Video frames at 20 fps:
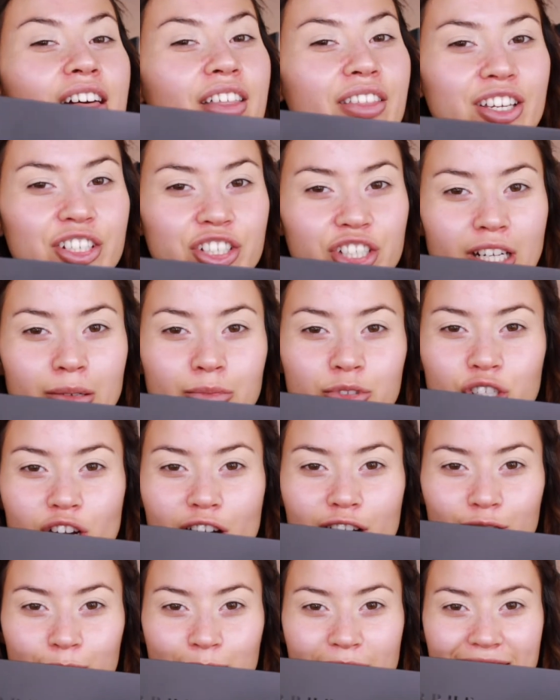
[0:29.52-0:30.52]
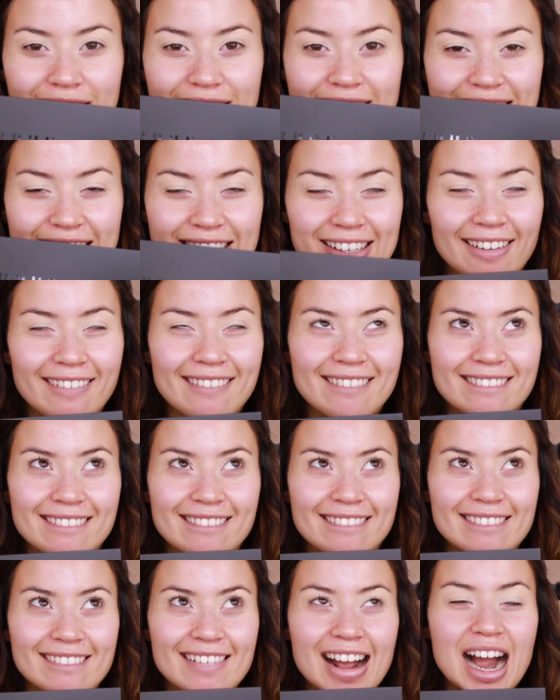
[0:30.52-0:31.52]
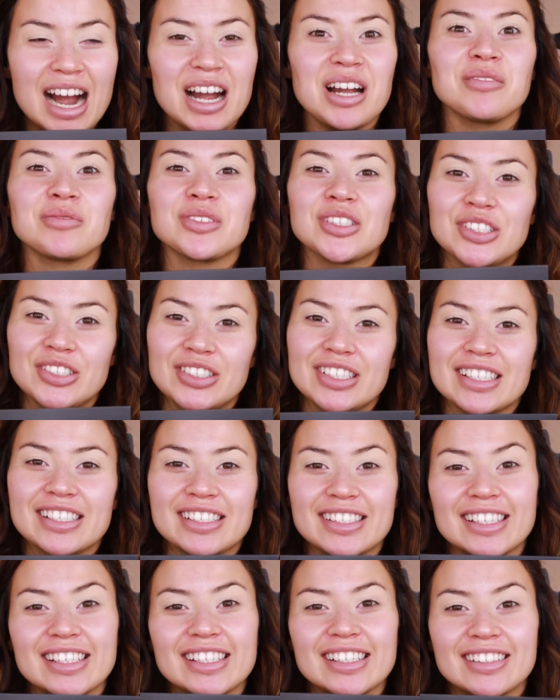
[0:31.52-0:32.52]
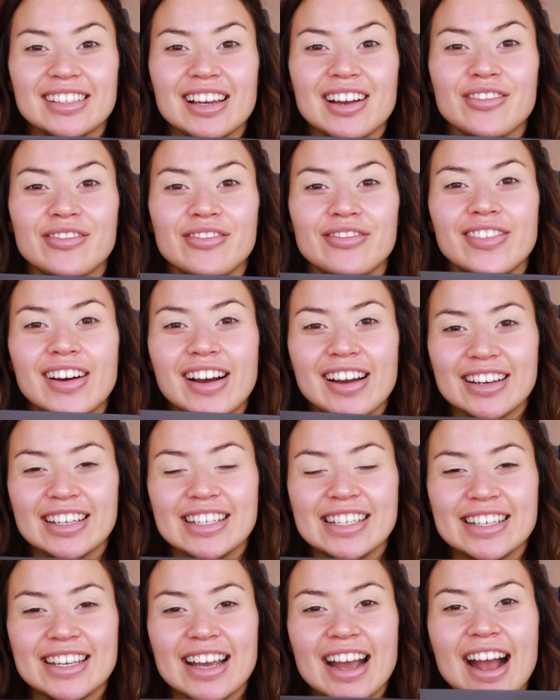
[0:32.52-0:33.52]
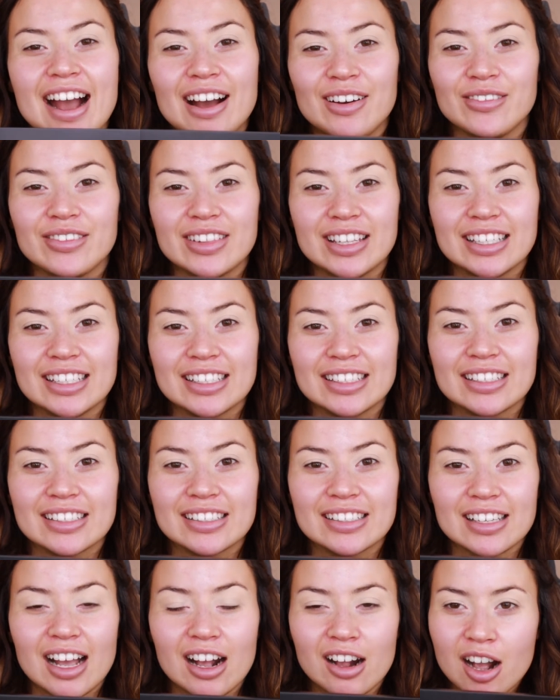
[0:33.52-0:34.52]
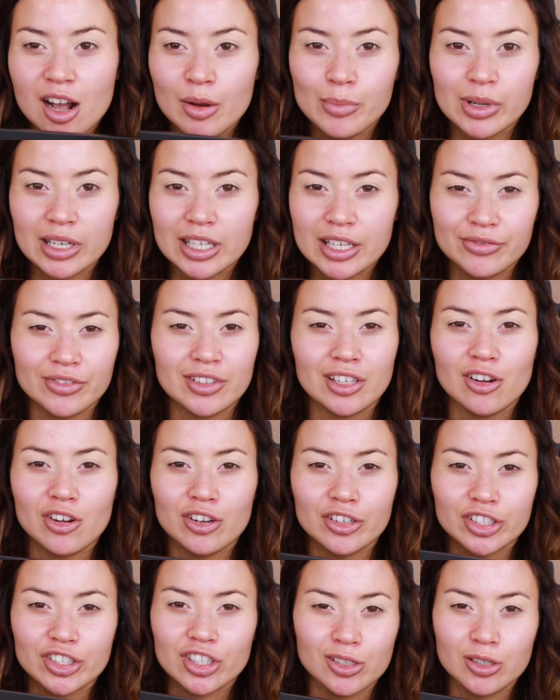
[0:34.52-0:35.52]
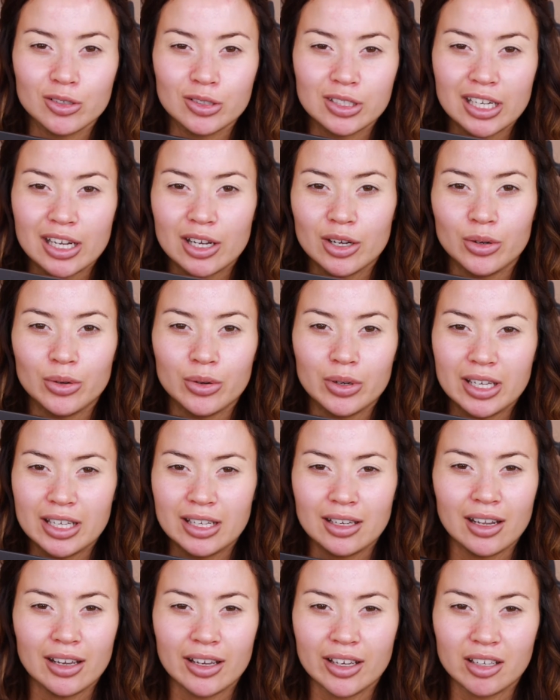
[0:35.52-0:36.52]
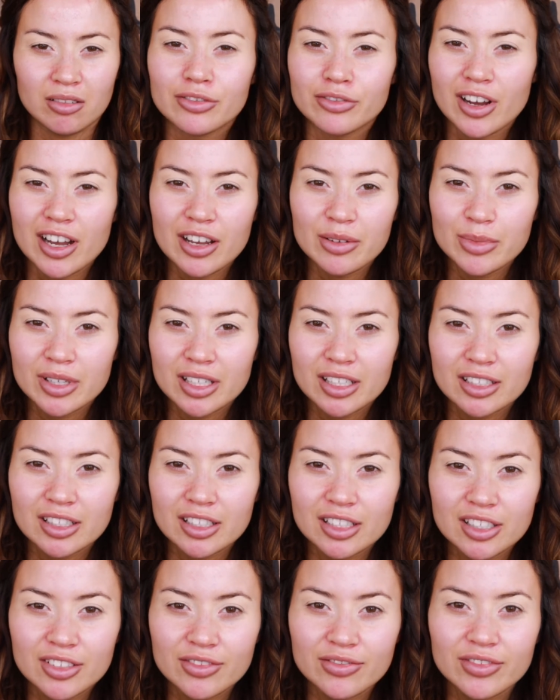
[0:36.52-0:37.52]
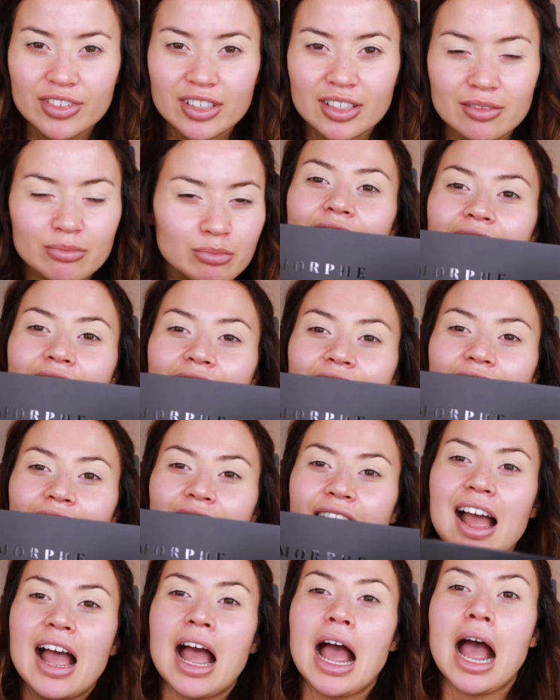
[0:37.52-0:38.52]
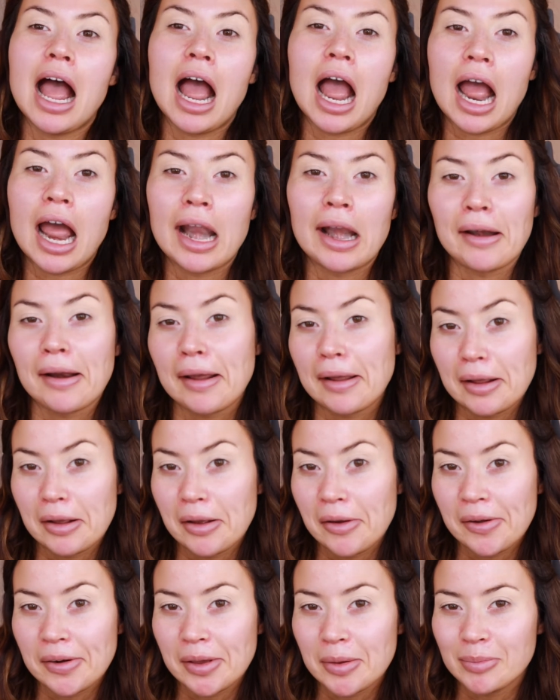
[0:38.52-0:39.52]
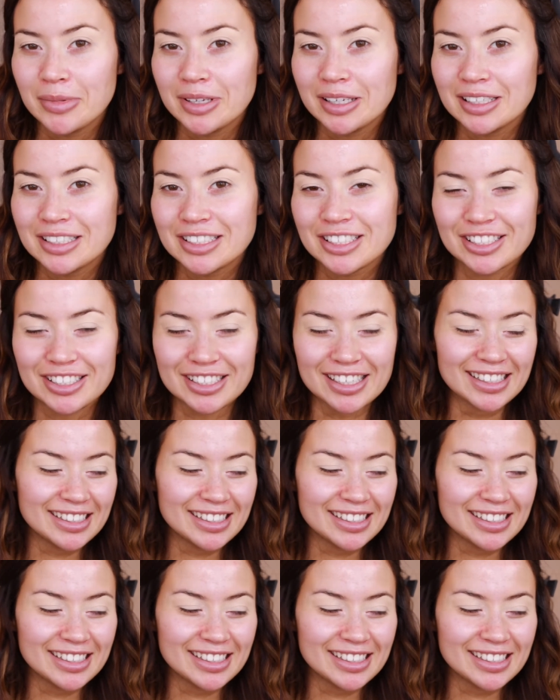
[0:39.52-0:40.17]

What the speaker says: the James Charles palette. I'm so excited that I finally have this. I can't believe the launch sold out in like 5 minutes or something. And I got it, bitch.